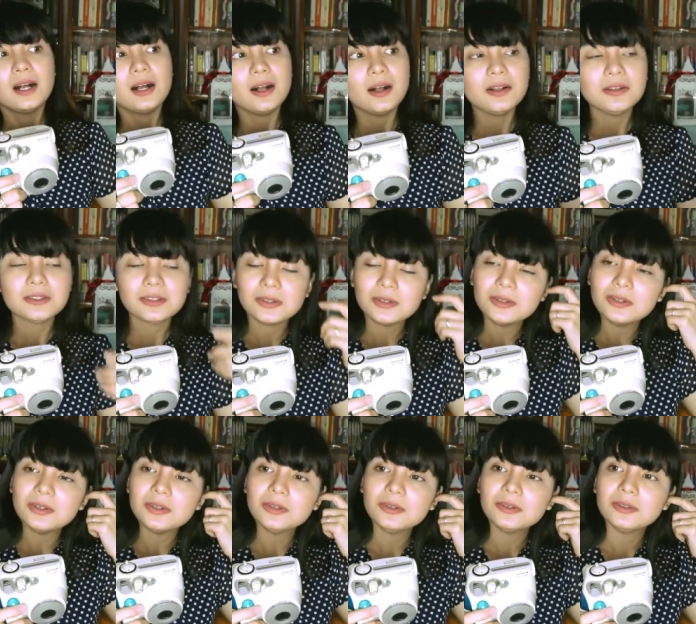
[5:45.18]

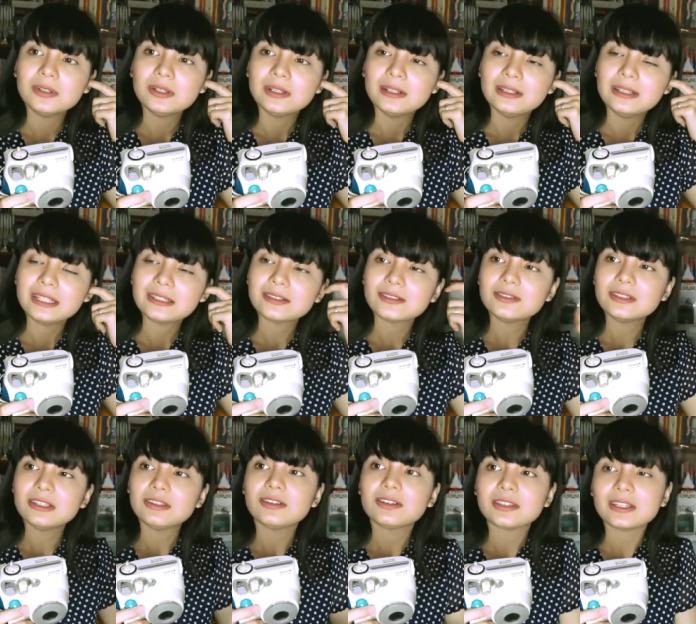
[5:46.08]
Also, let's
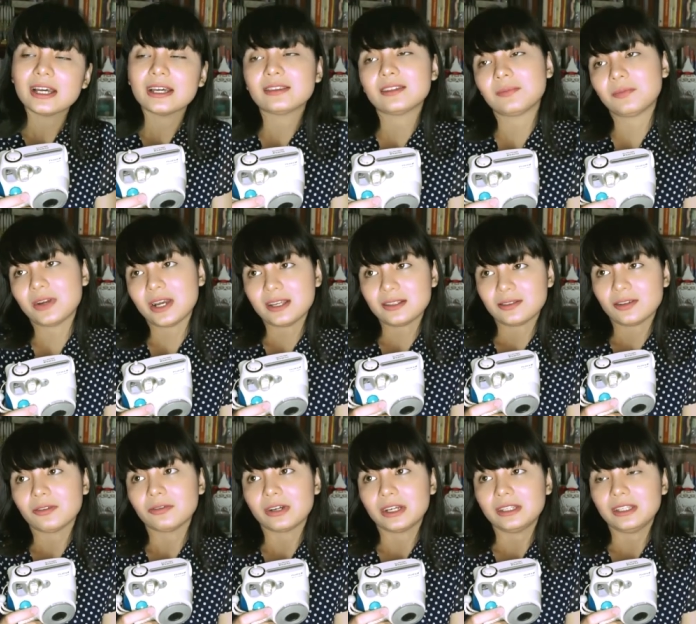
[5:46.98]
consider that the price
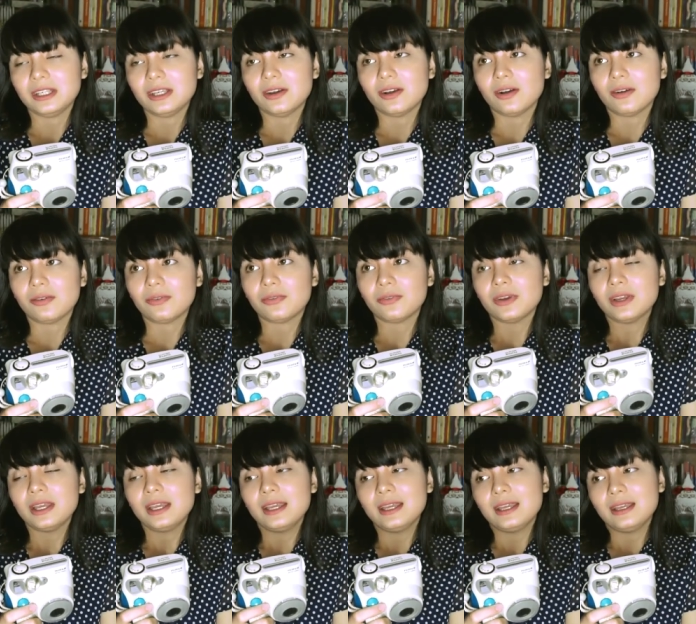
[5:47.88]
already of
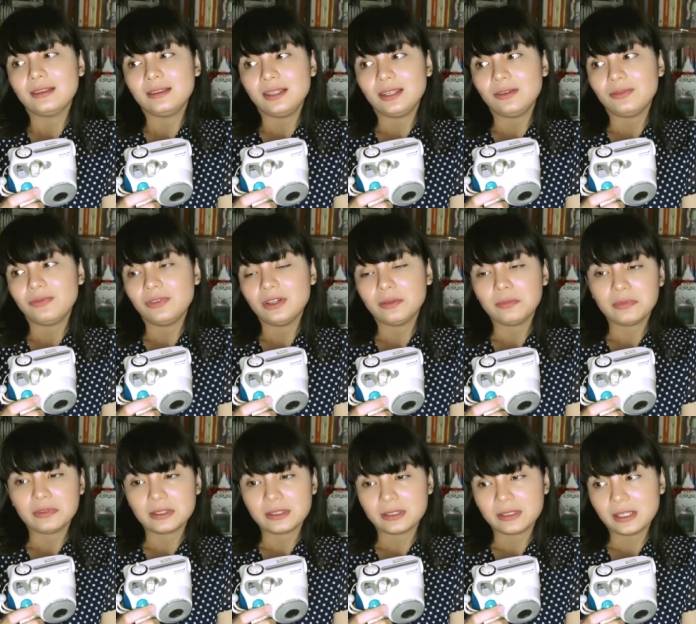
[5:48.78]
the
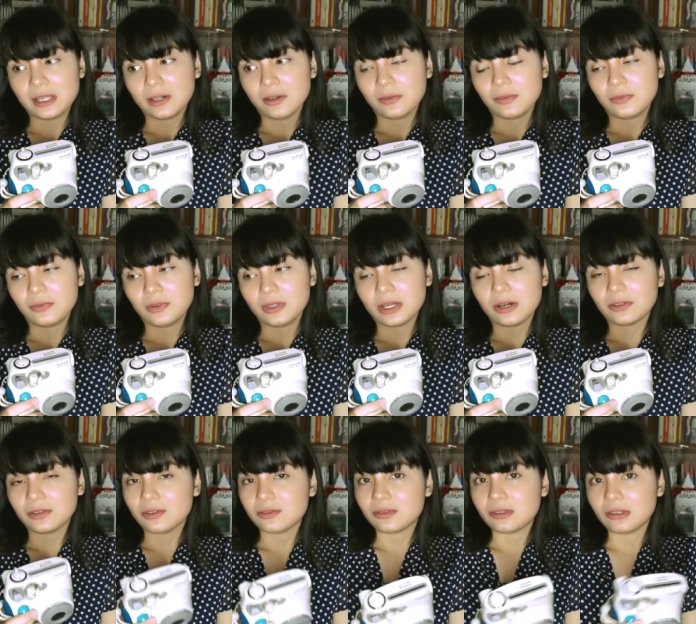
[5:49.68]
film itself,
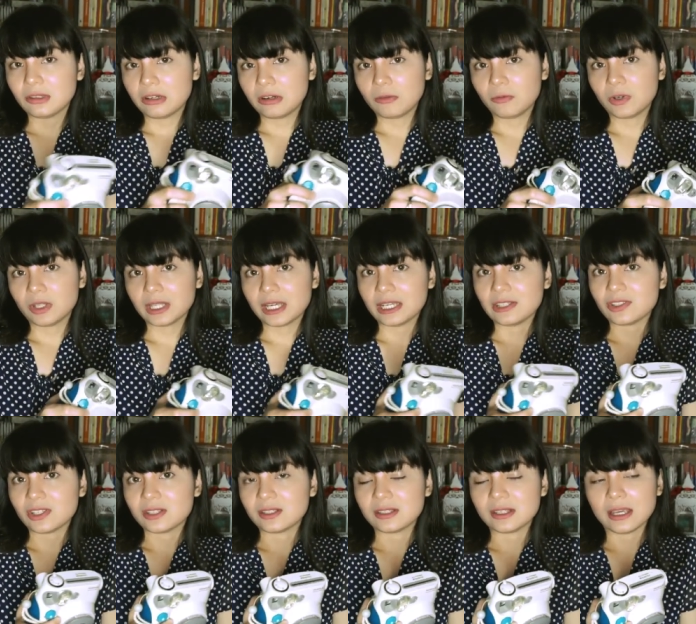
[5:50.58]
without considering what I
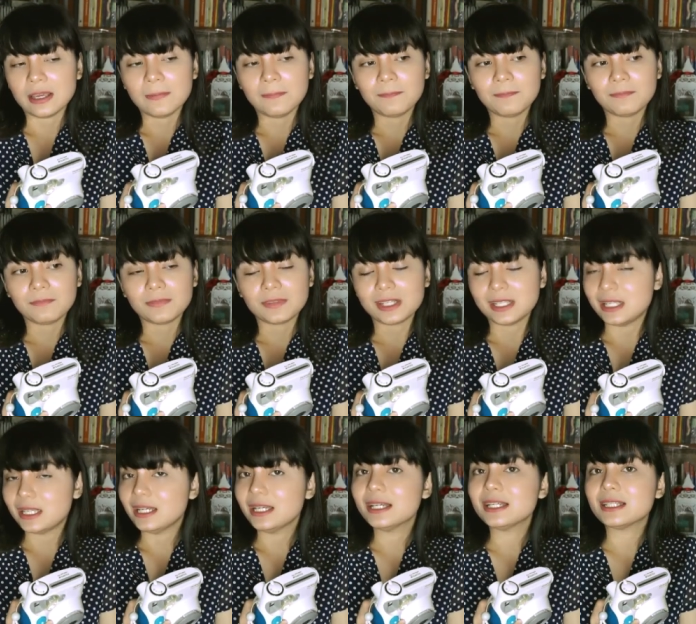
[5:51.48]
just said,
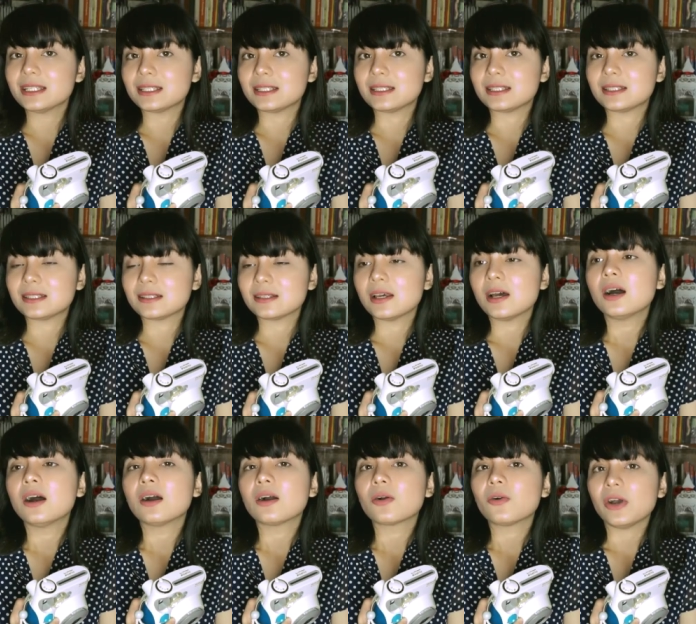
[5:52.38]
is
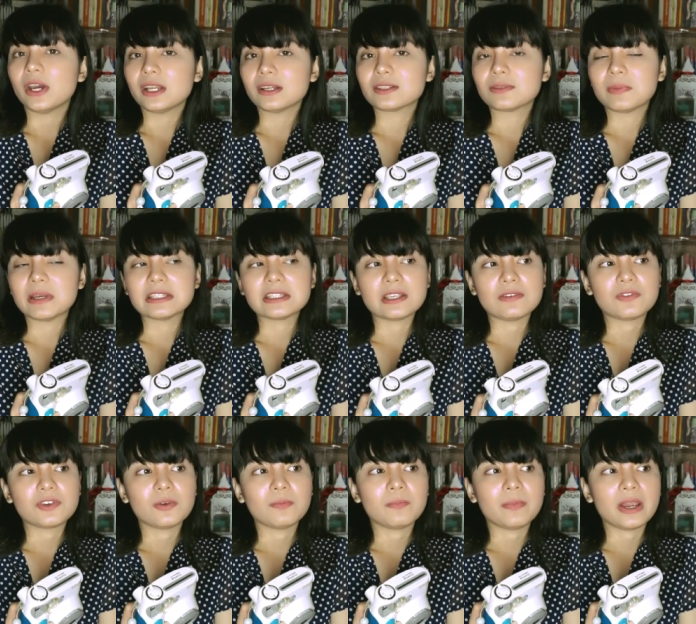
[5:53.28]
quite
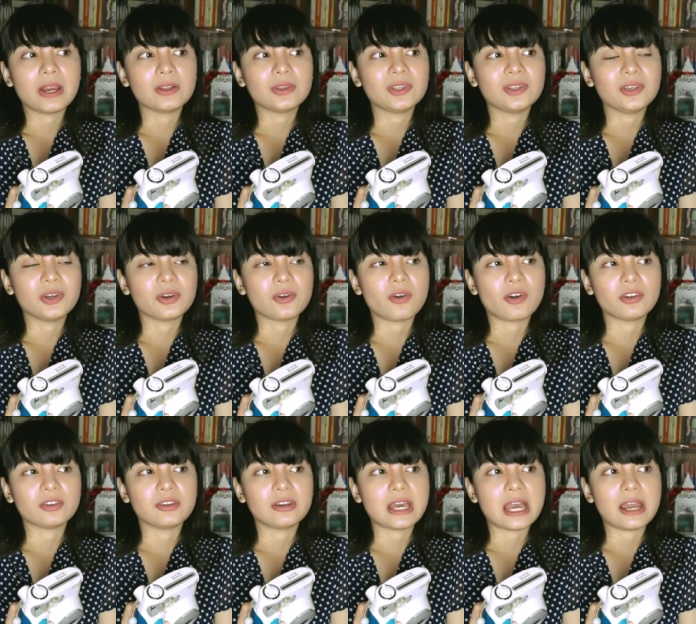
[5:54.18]
expensive compared to your
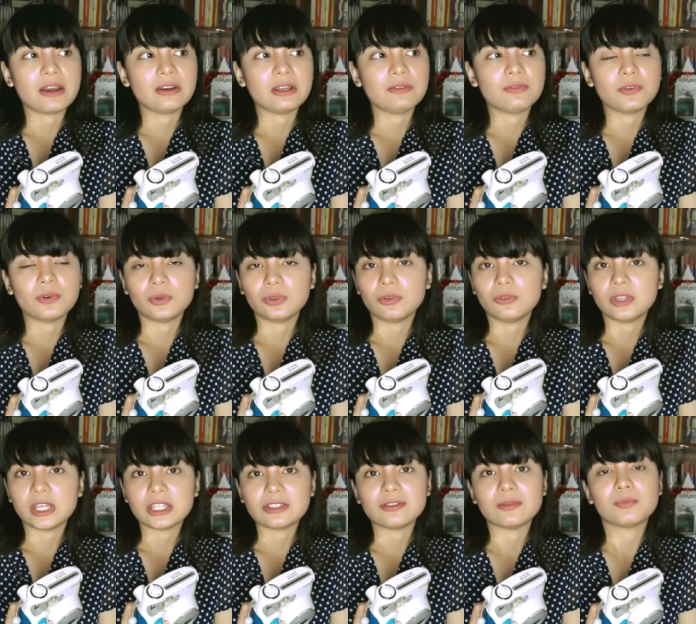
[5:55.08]
ordinary photo
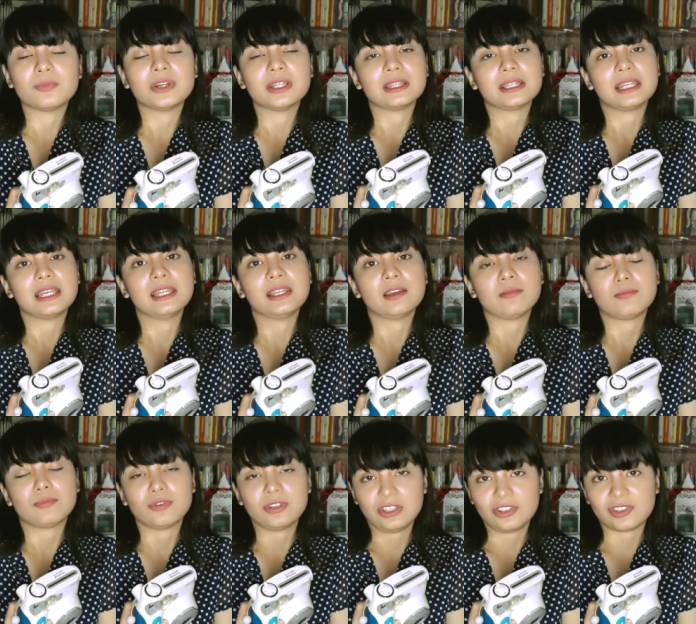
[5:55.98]
that you print in a
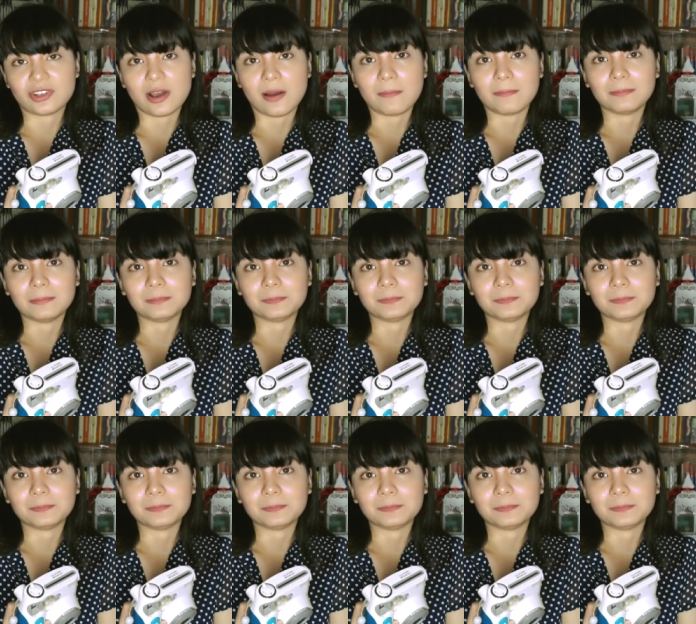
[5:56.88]
print shop.